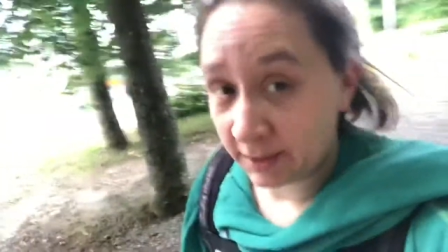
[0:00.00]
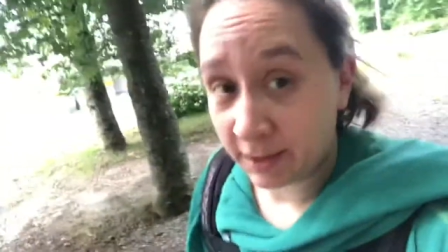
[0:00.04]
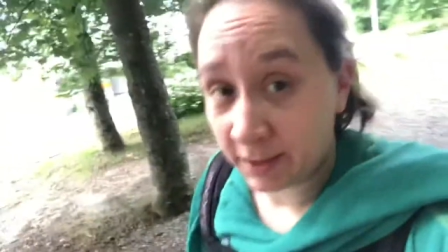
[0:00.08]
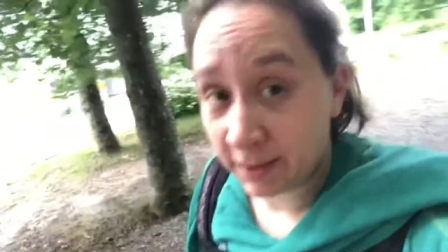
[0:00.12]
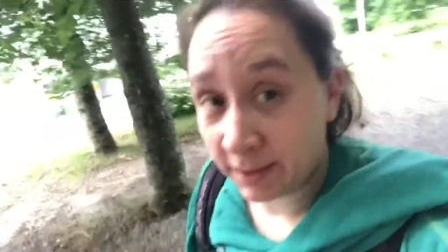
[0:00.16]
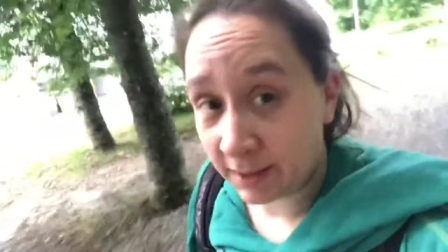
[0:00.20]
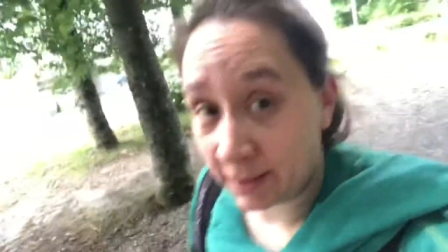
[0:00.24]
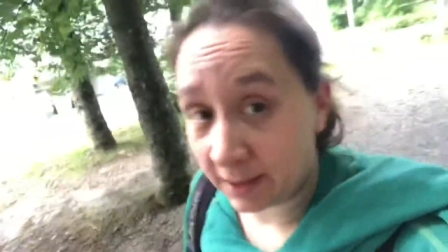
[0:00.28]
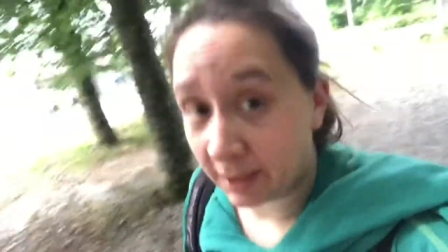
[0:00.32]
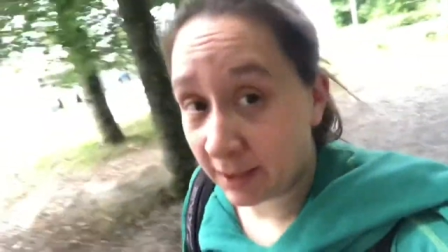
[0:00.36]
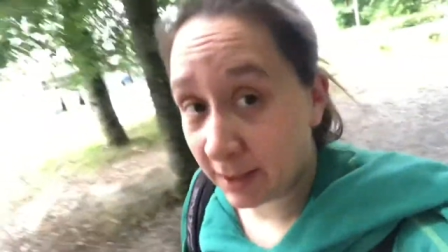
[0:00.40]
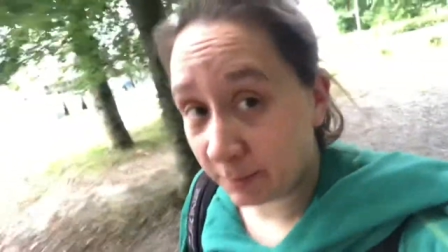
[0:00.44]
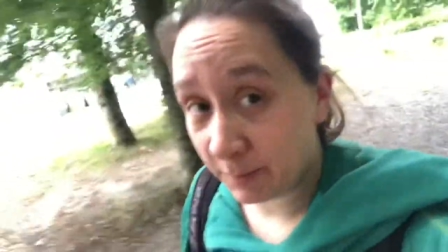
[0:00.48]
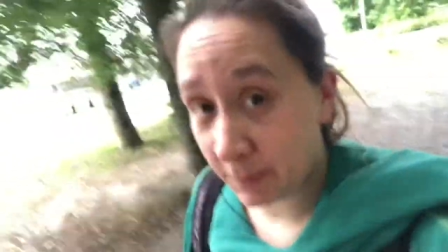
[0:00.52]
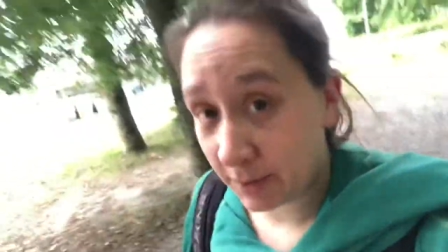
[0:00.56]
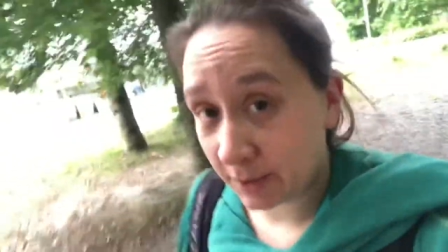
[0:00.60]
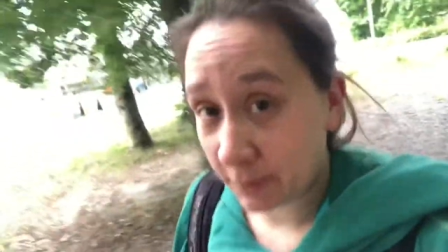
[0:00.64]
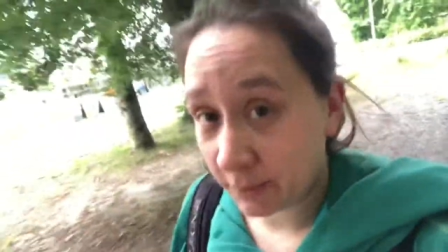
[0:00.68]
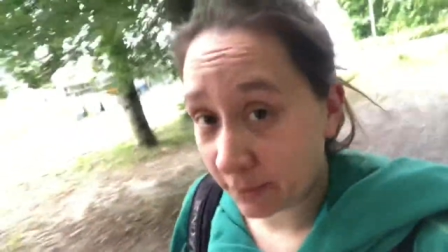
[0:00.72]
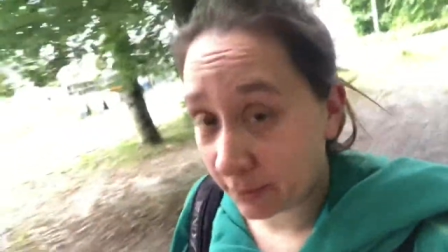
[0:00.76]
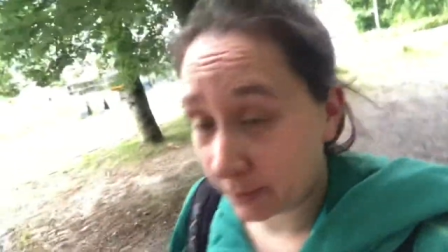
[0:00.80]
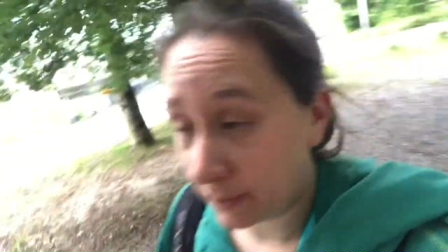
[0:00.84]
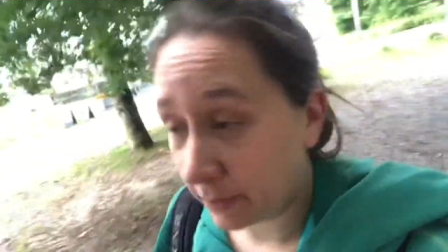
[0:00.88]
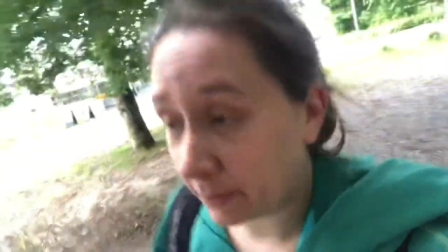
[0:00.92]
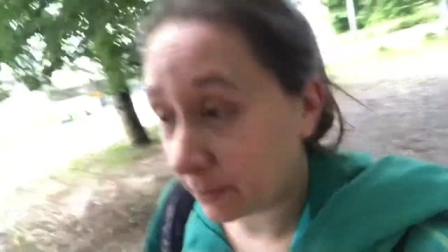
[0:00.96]
and I'm now
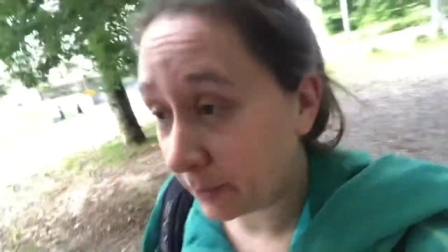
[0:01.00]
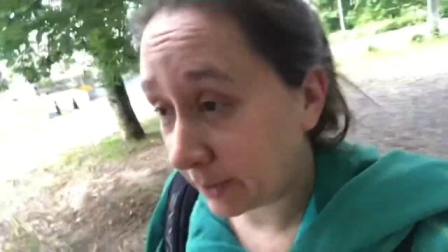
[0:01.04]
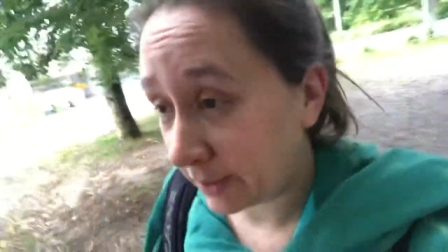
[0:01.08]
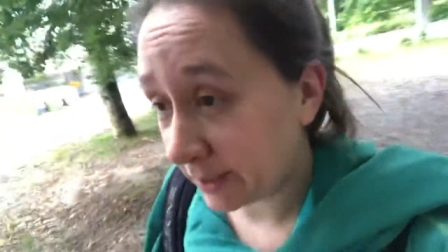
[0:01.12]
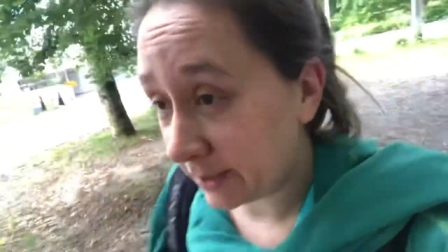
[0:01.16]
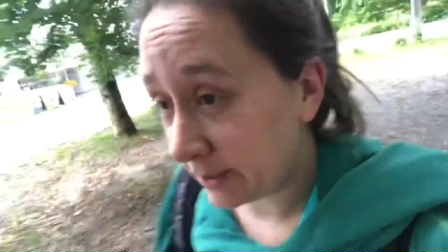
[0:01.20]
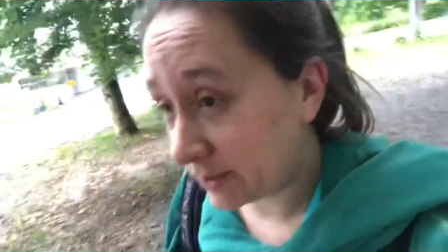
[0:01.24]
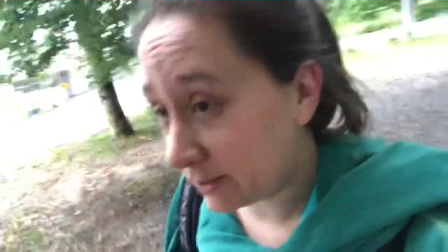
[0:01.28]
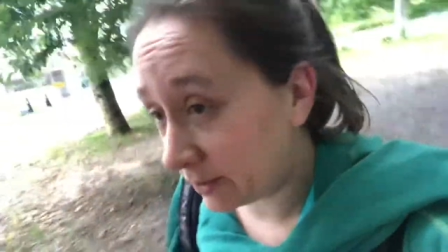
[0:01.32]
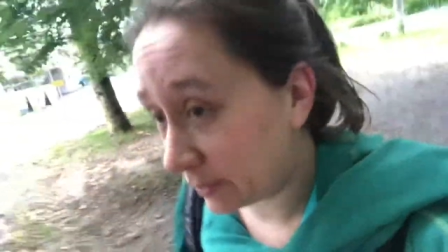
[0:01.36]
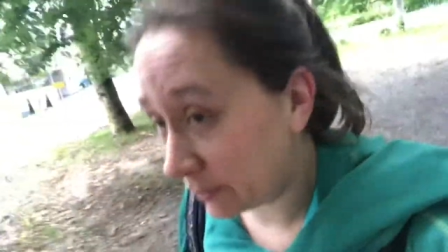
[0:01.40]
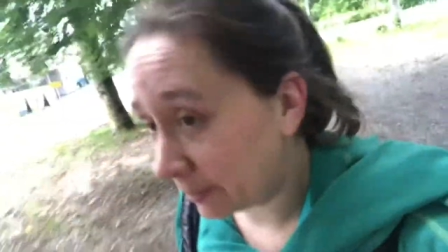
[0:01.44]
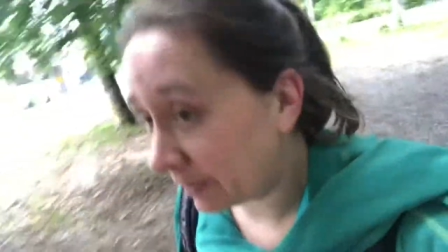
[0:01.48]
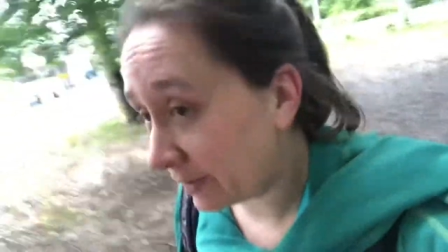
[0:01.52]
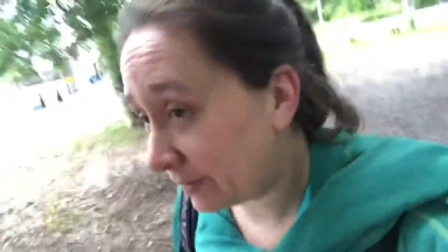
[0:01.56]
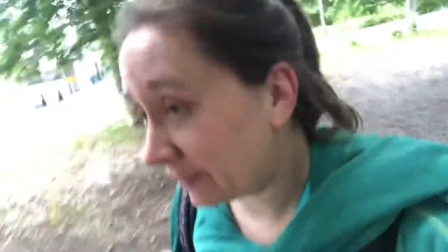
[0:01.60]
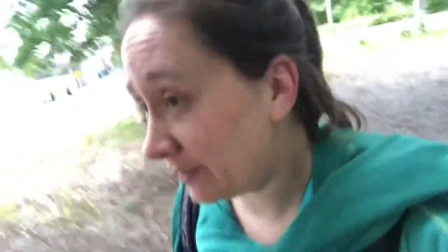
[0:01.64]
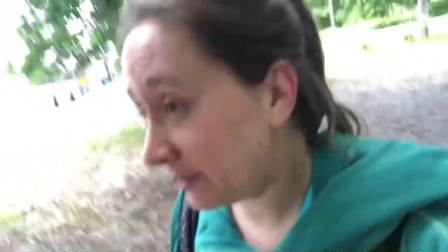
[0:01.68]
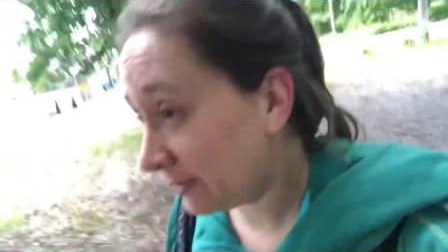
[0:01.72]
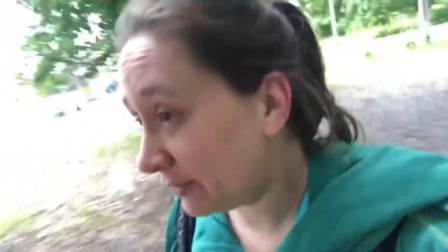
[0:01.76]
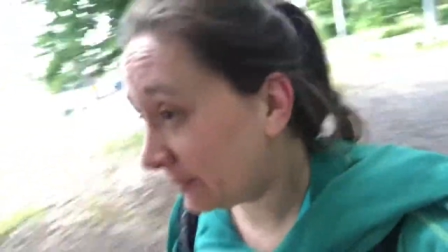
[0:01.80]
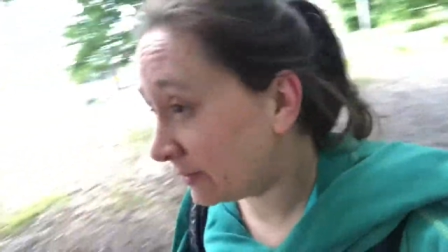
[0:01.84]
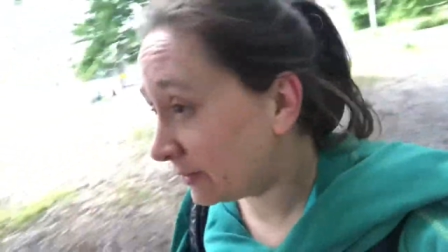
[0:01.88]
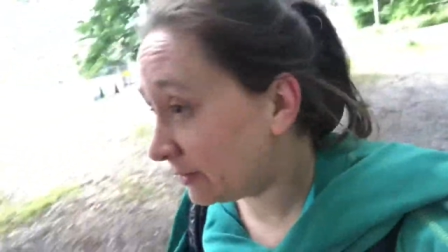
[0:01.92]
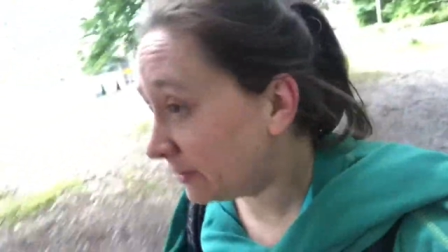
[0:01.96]
on the way to my
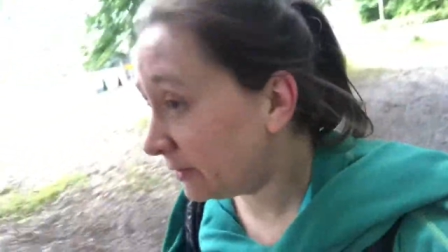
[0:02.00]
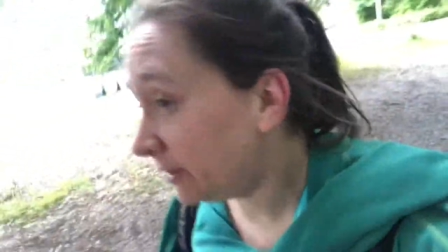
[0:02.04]
sister,